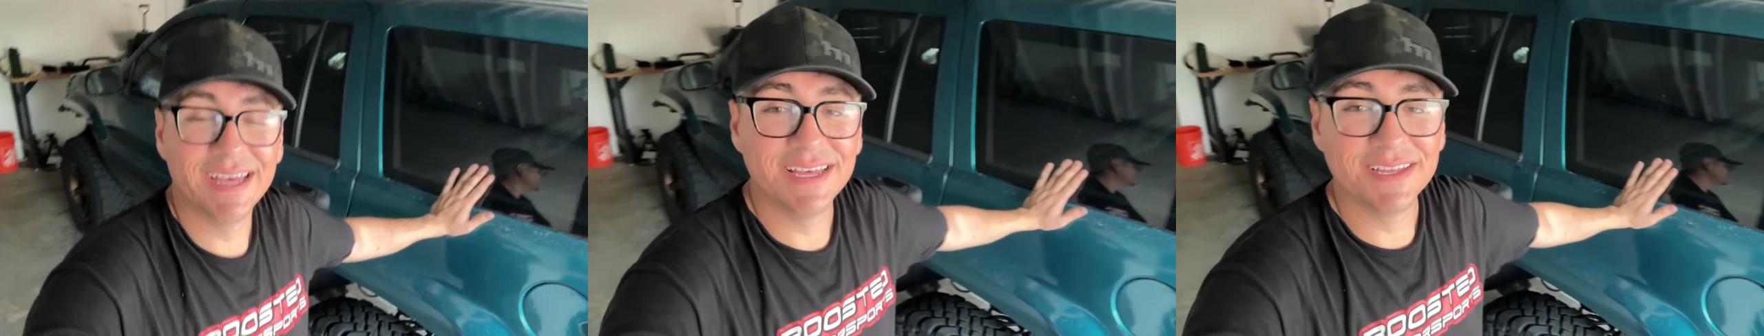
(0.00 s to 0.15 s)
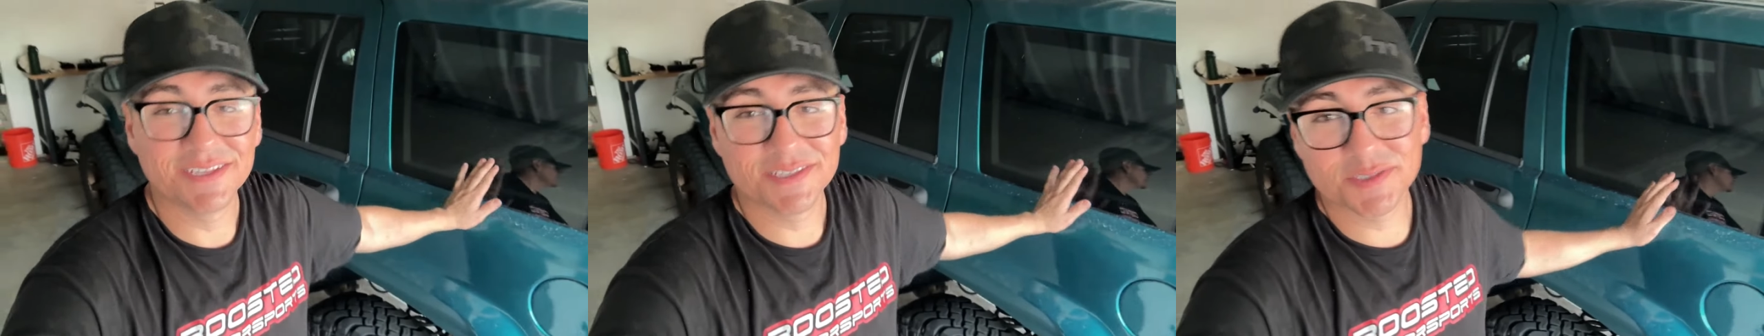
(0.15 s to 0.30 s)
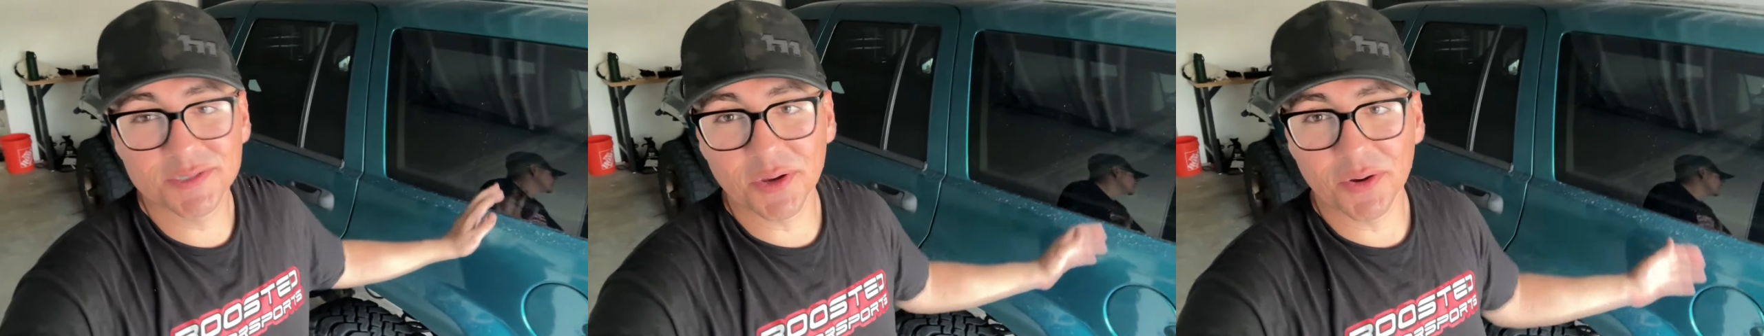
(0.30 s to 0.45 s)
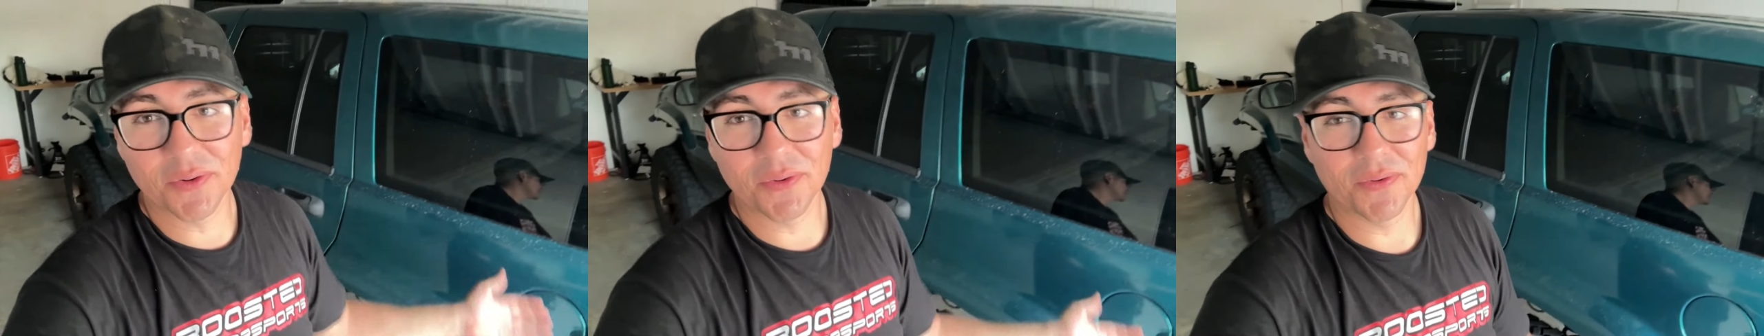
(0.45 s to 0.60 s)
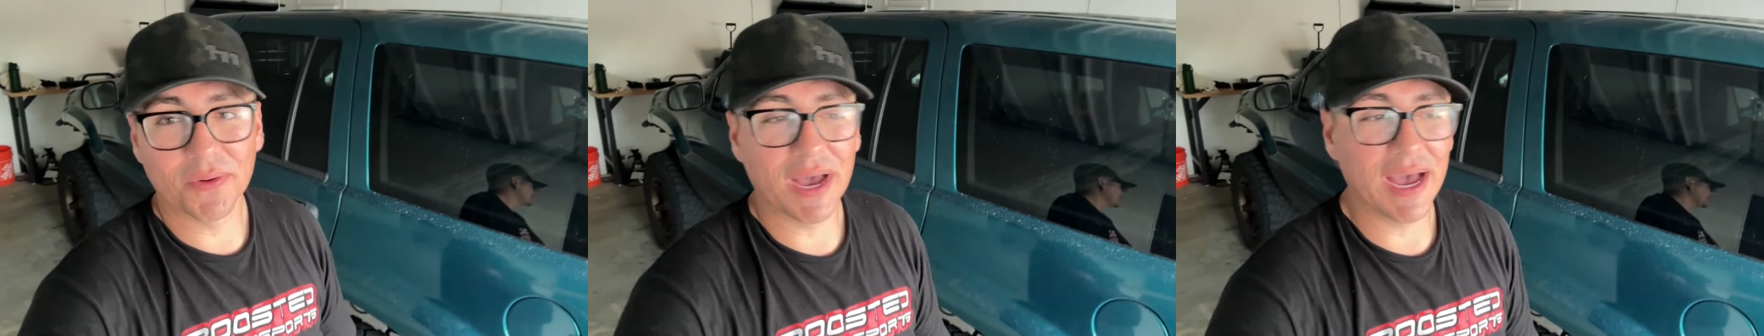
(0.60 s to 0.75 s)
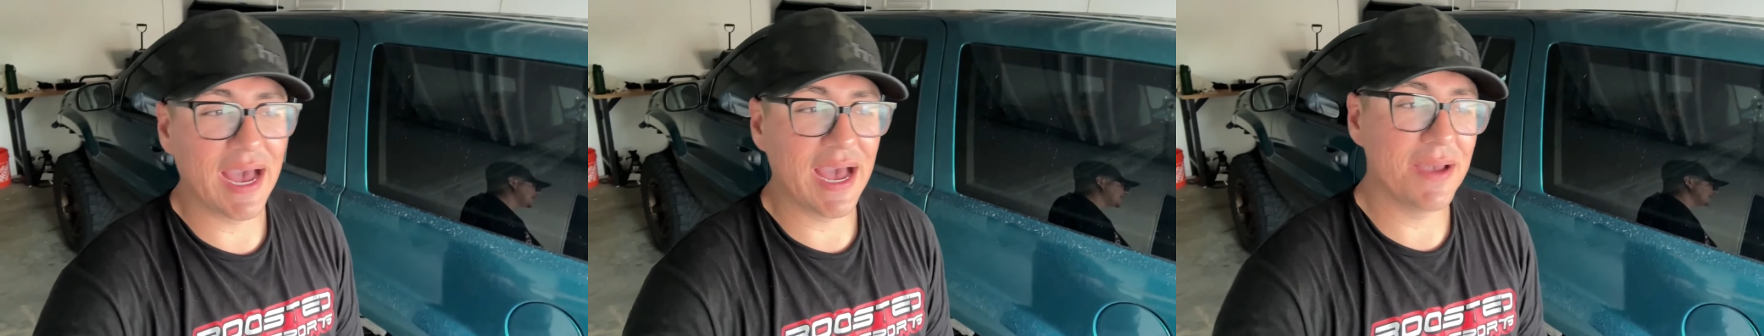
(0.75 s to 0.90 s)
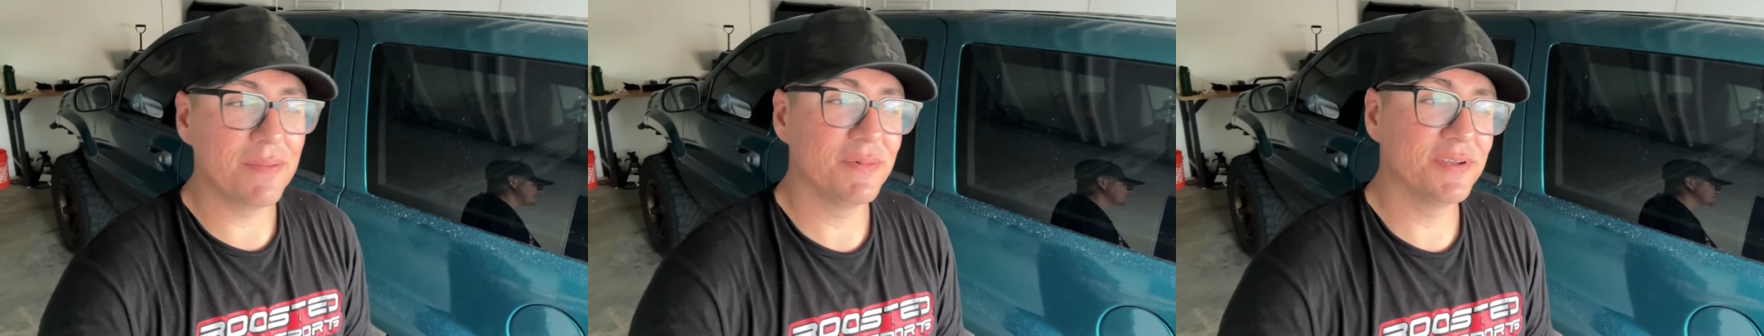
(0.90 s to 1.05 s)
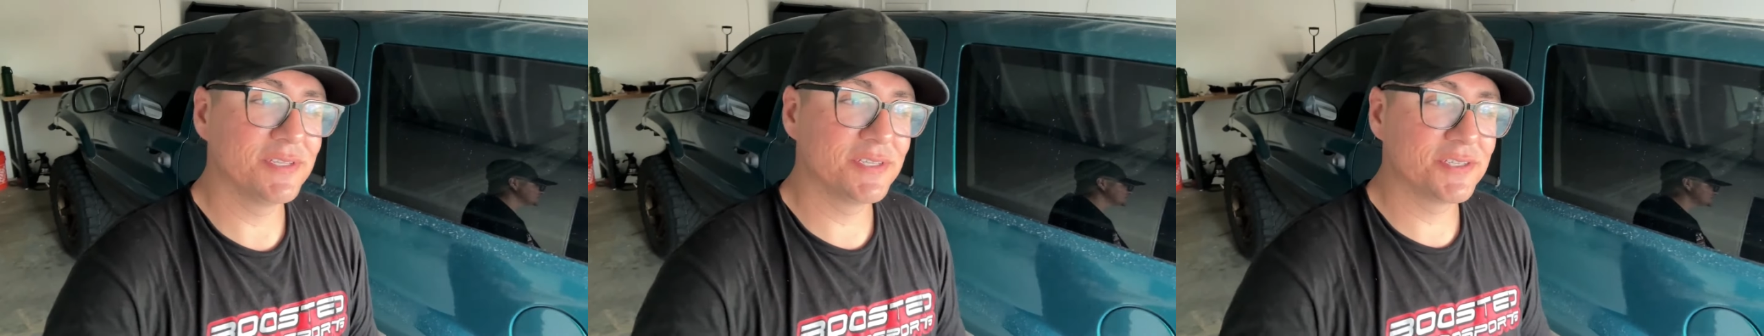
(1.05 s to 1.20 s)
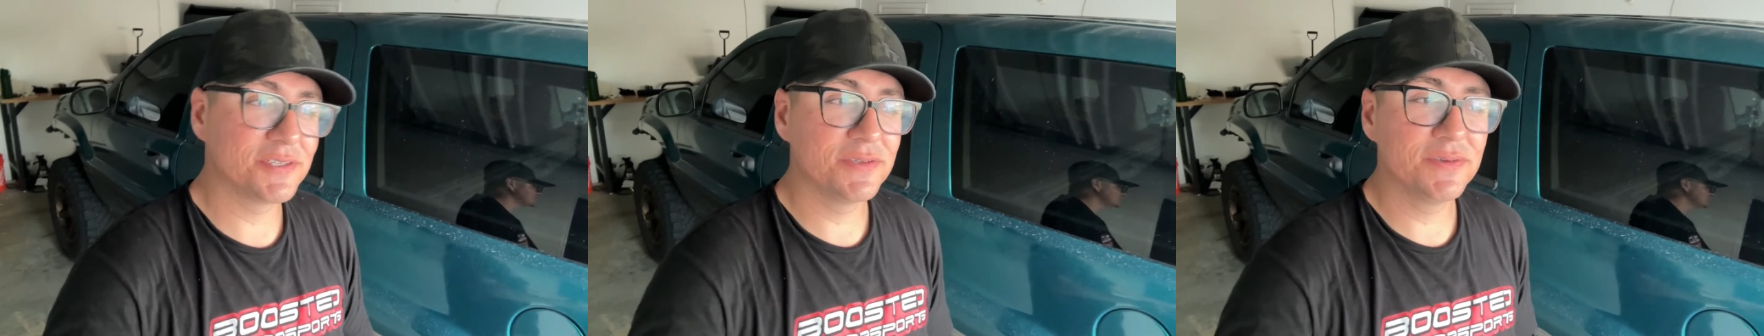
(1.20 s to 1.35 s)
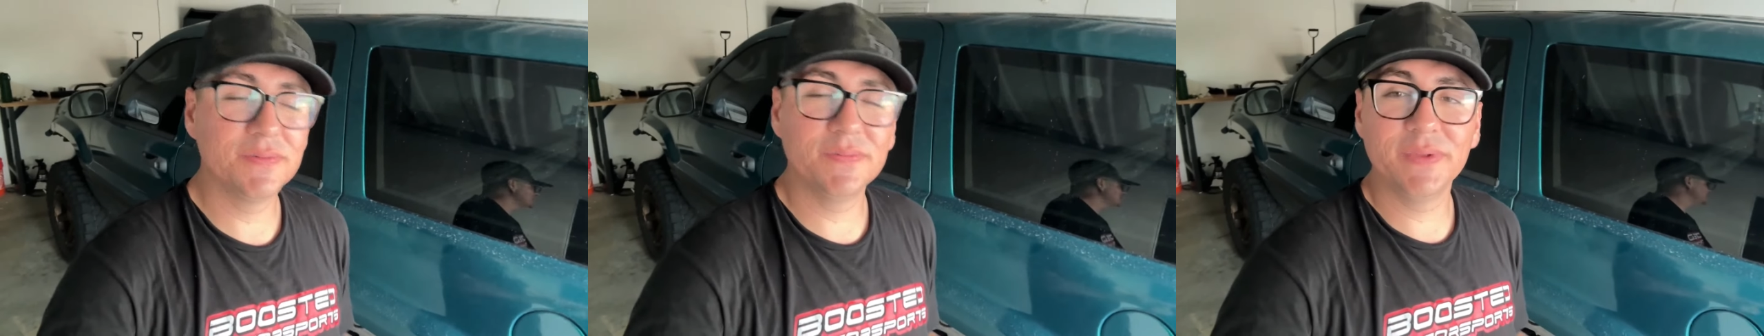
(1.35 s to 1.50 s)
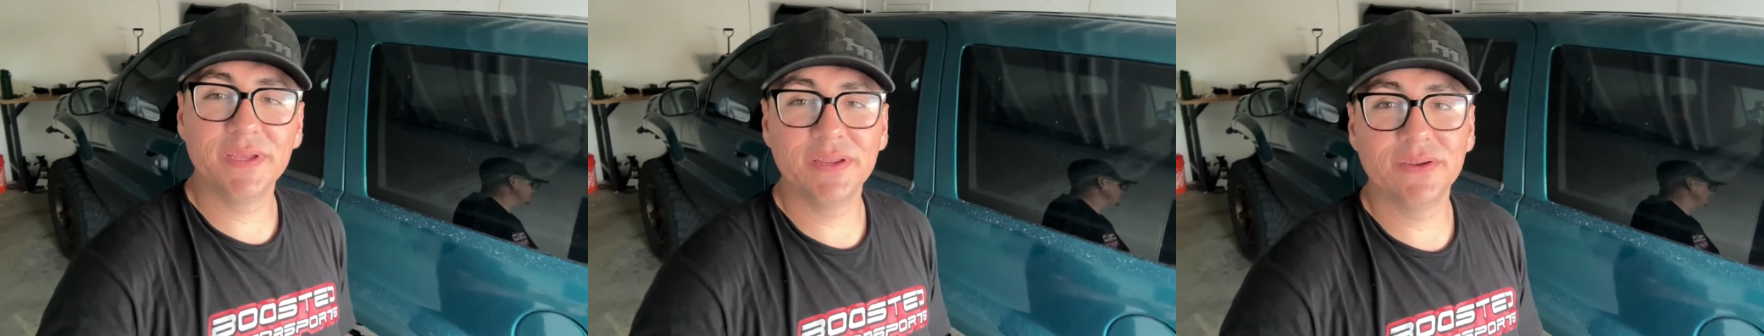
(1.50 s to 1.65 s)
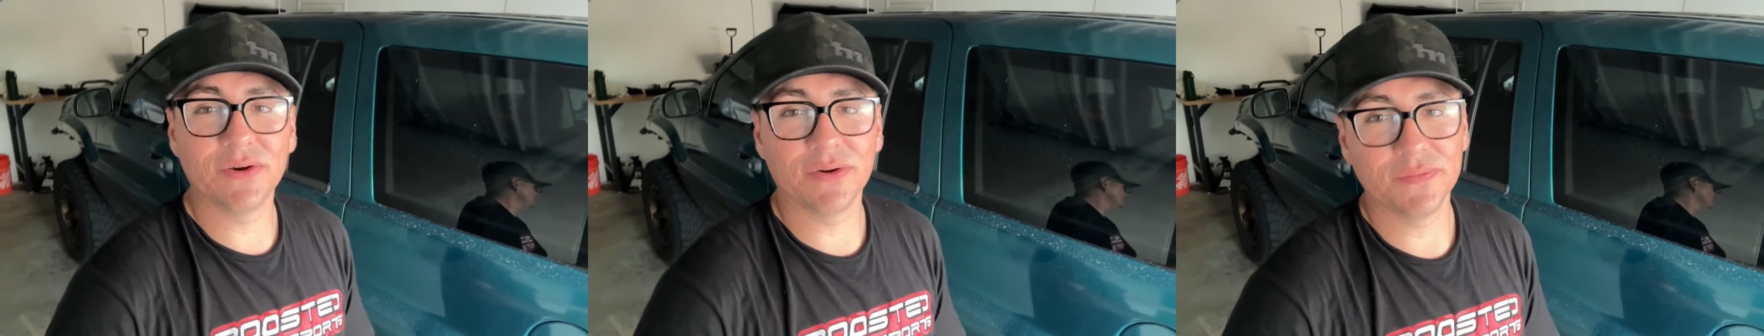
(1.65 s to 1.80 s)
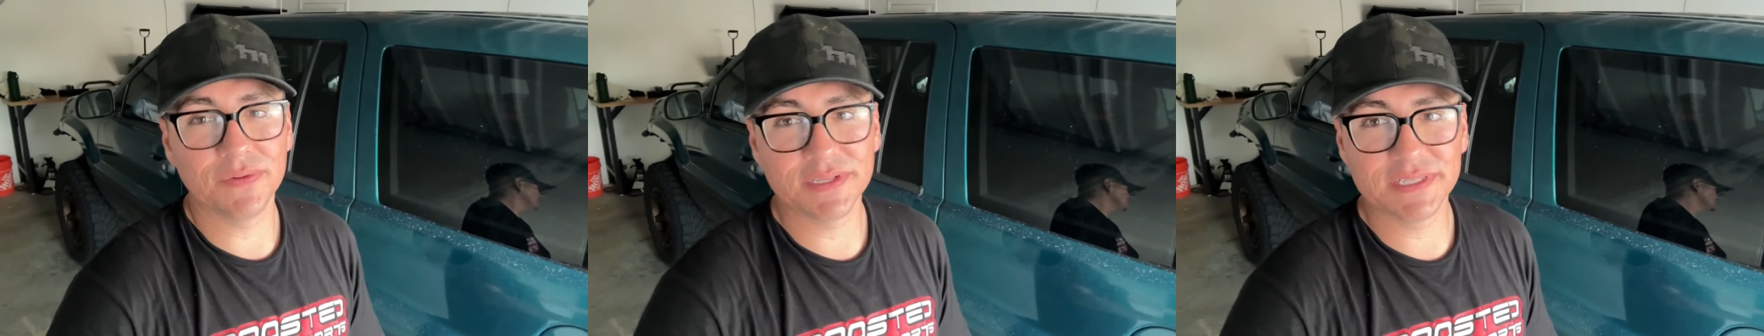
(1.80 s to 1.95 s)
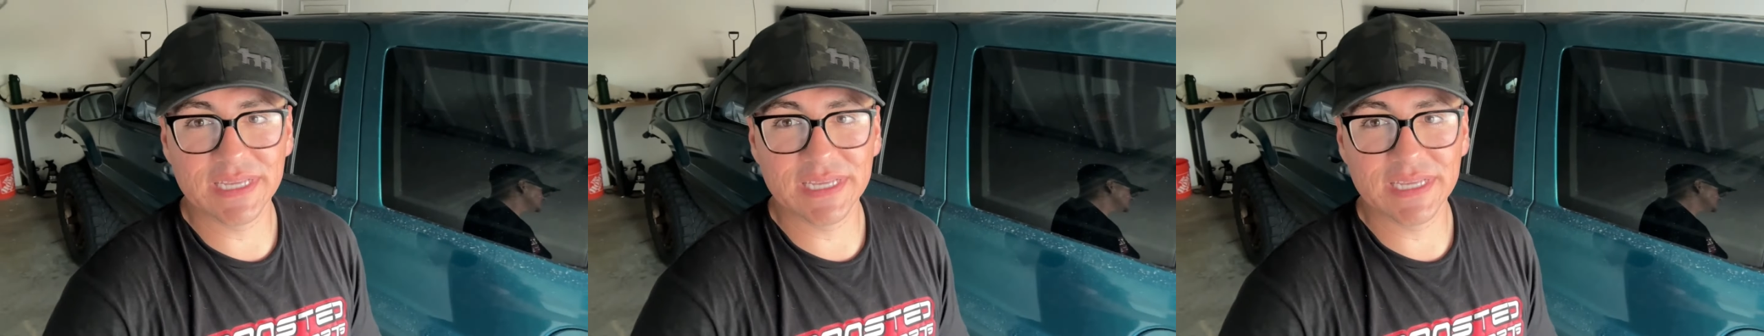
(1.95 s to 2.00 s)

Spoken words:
So I'm assuming over